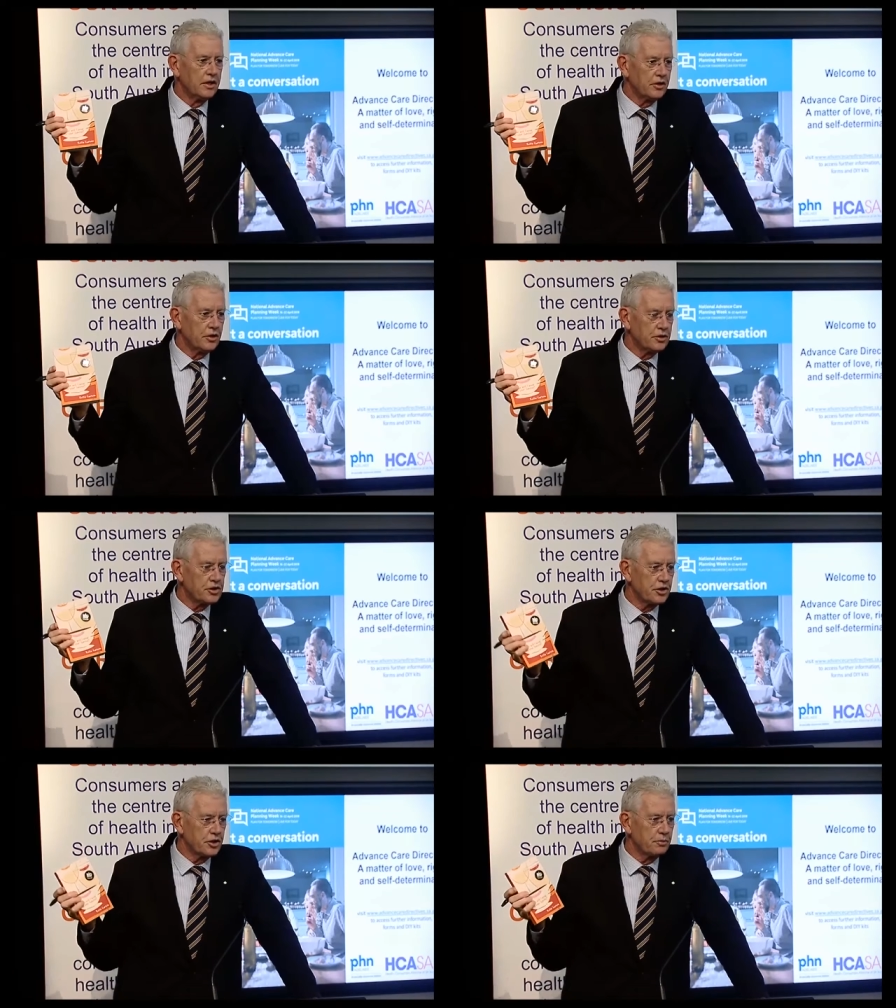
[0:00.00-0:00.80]

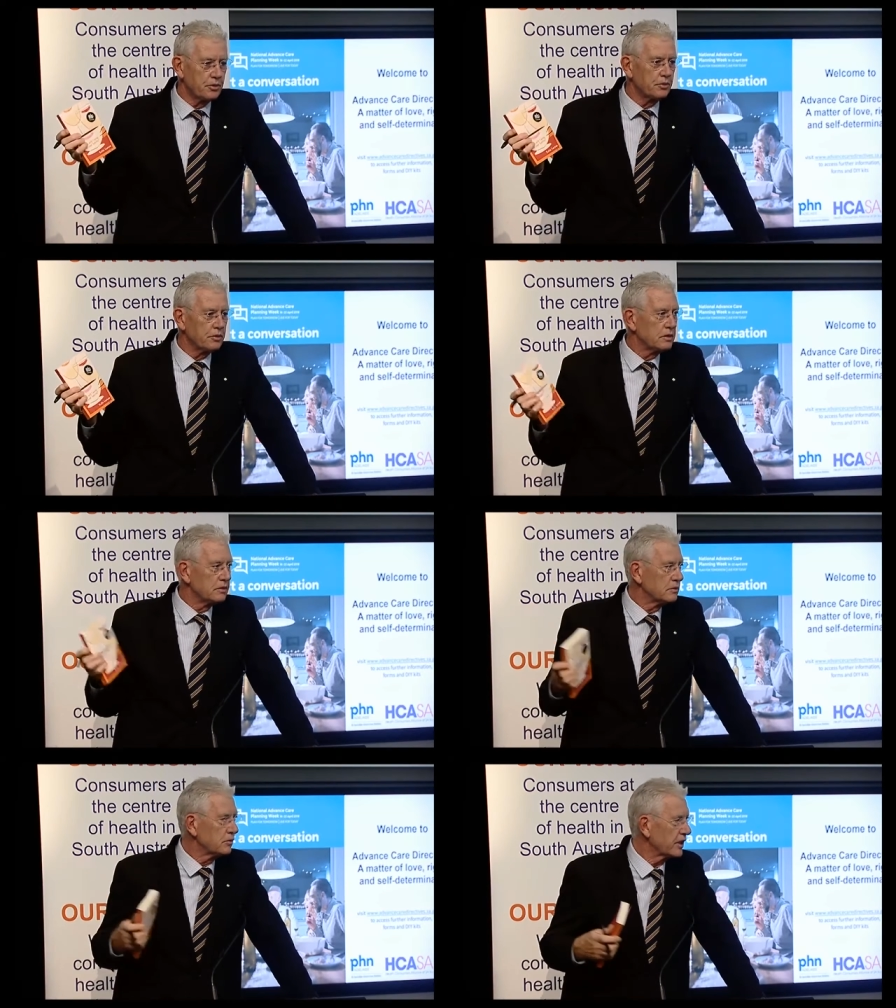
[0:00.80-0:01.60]
YouTube or
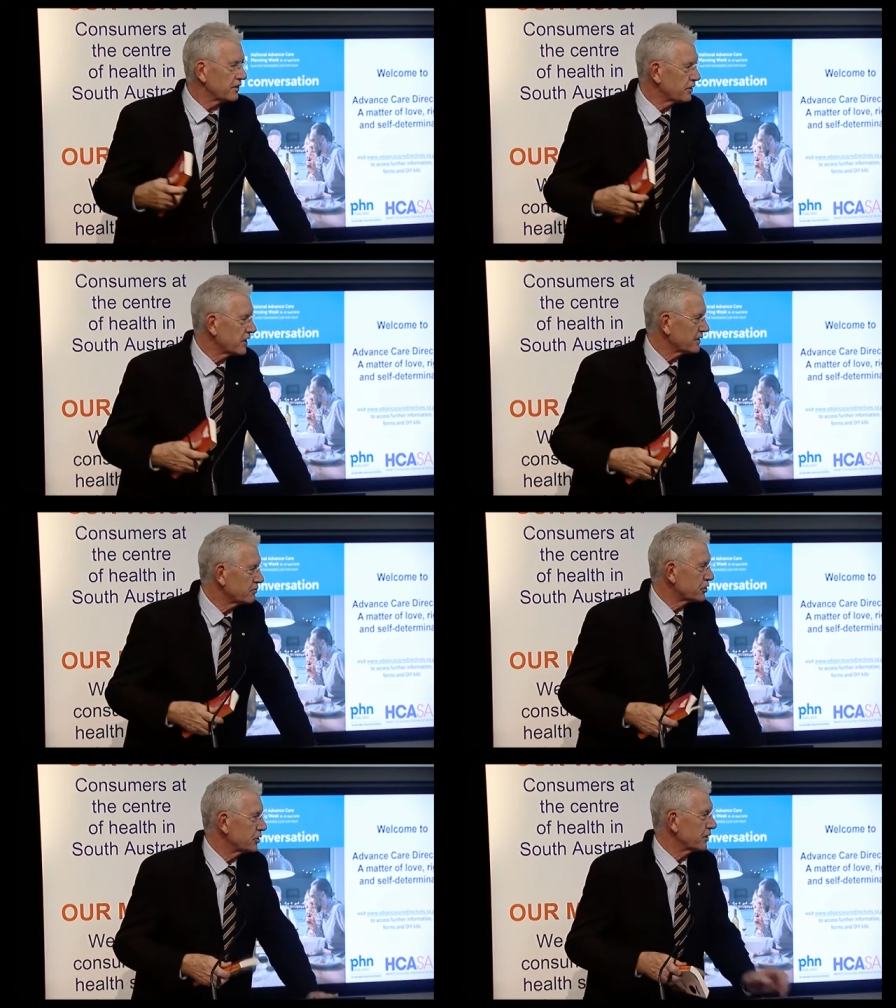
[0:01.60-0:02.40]
whatever. I'm
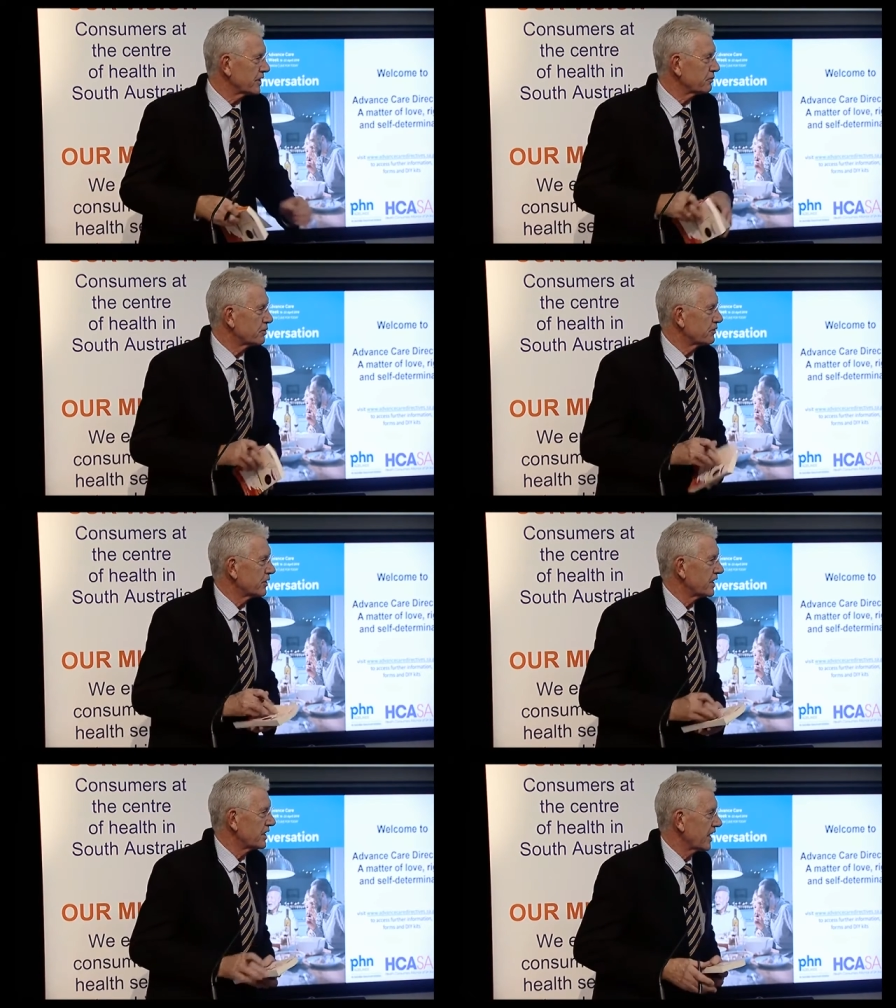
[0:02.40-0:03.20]
sure we can
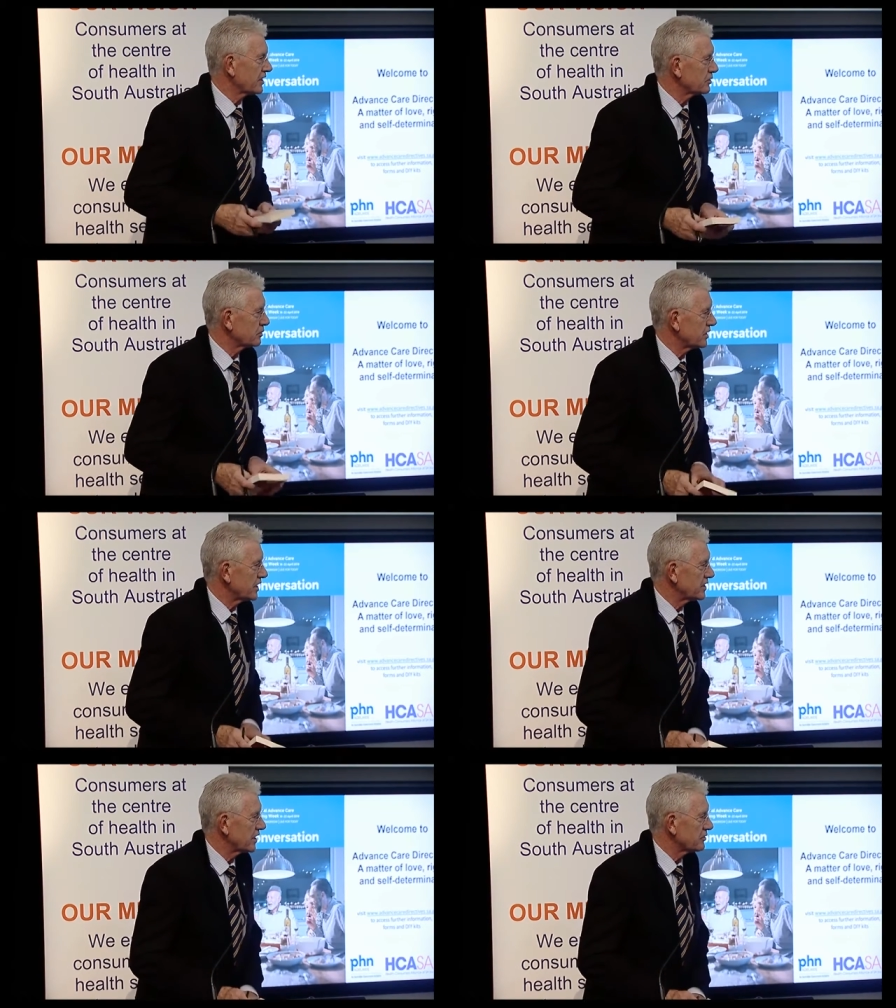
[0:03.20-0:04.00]
provide the actual
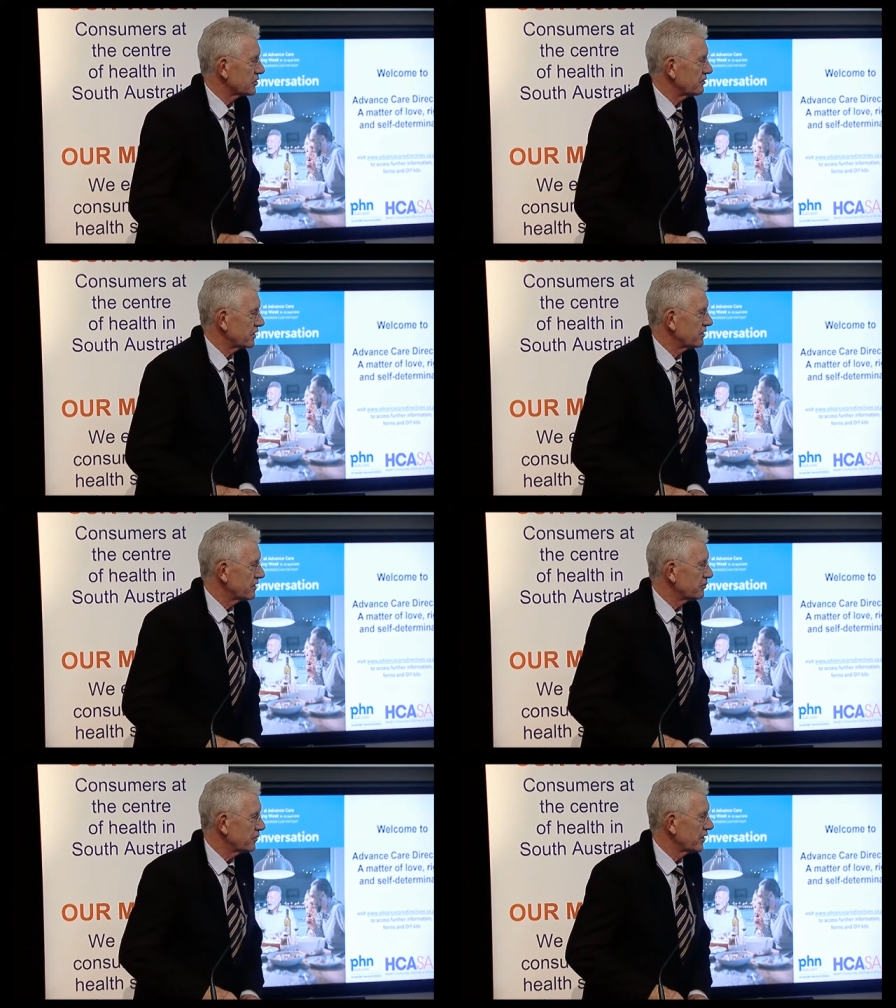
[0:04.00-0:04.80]
details of it
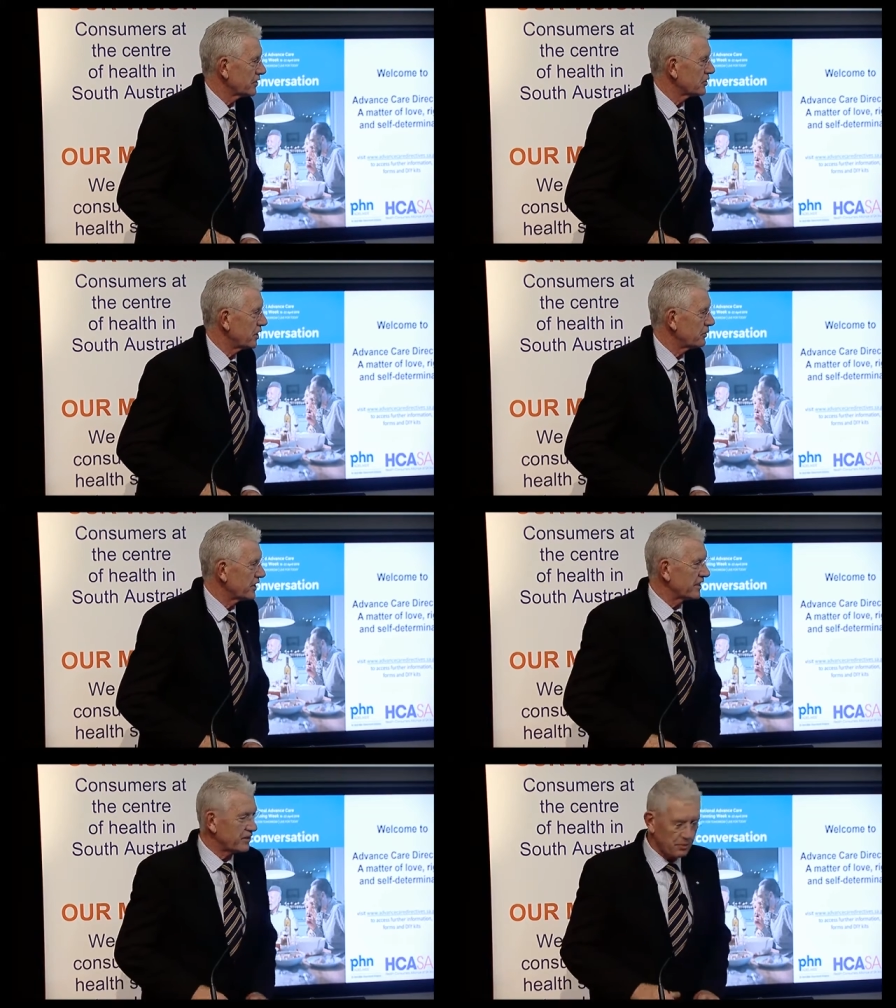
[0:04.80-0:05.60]
by the time we
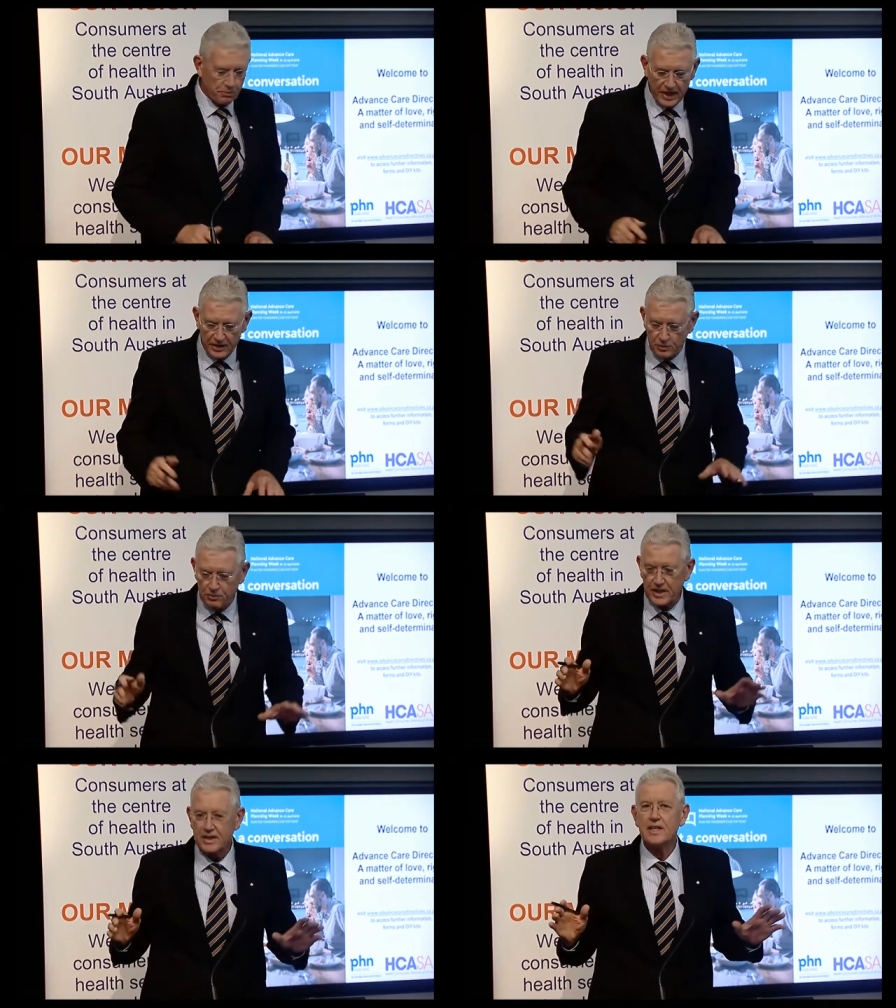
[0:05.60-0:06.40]
get to the panel,
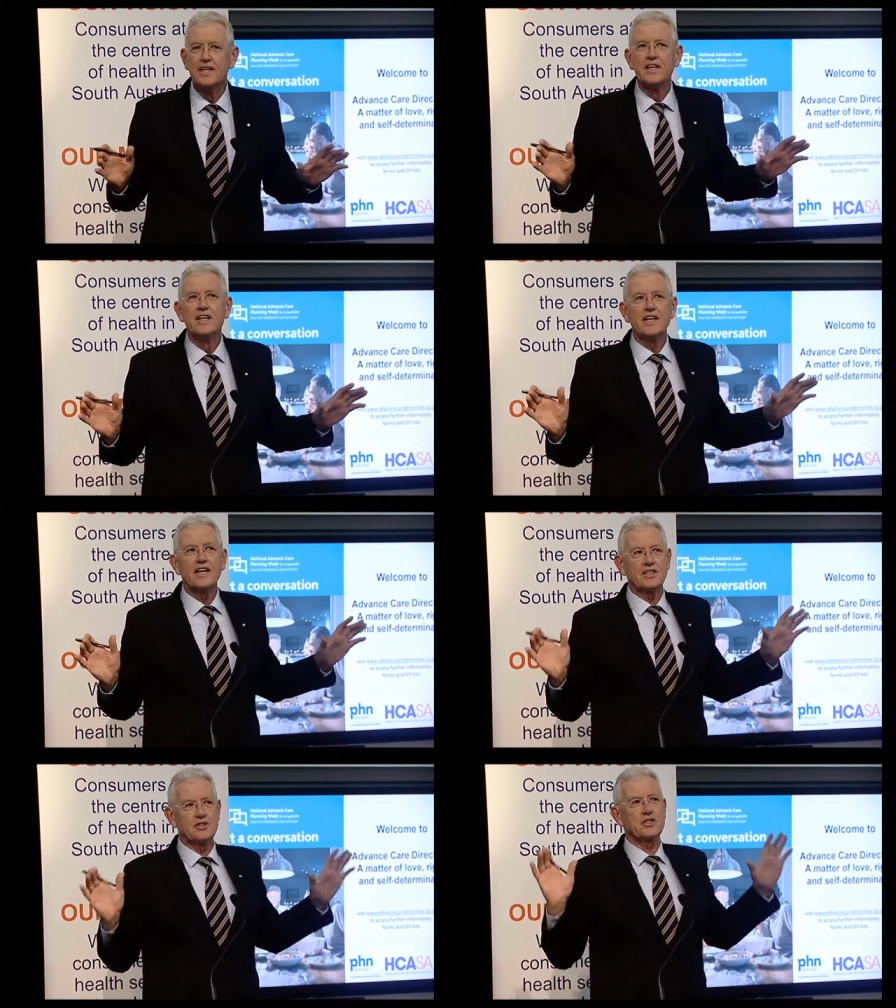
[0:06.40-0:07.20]
but
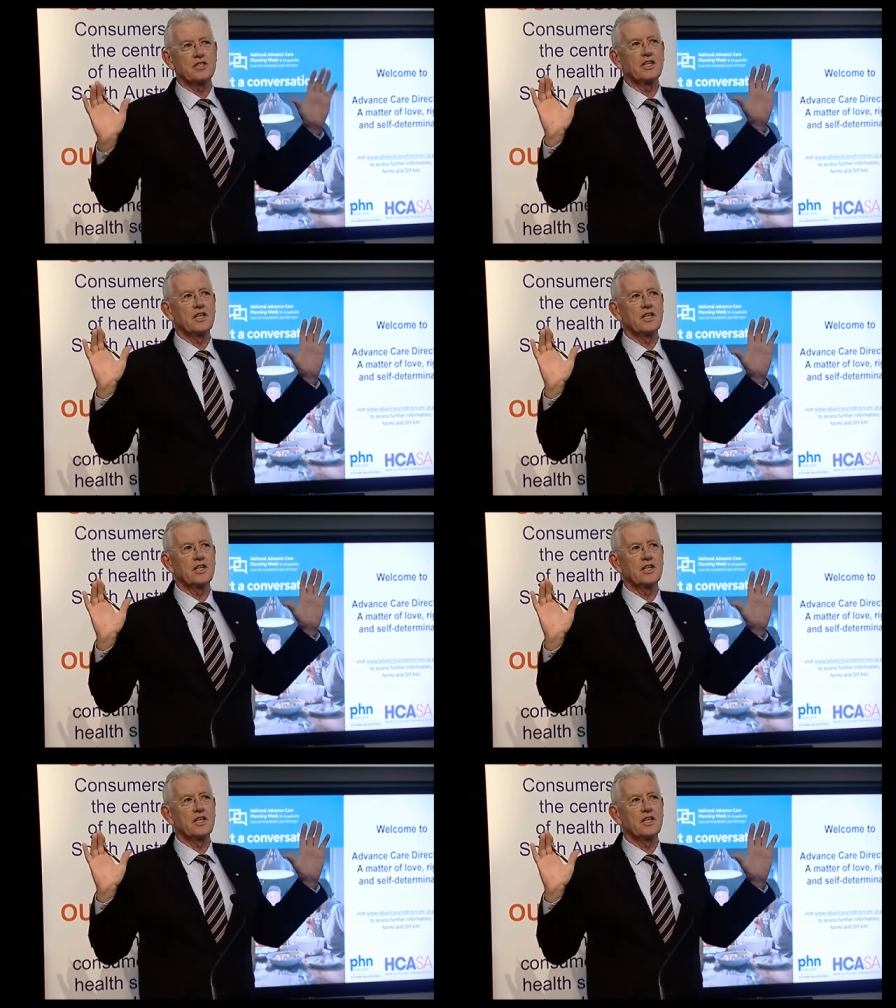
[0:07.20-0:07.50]
it's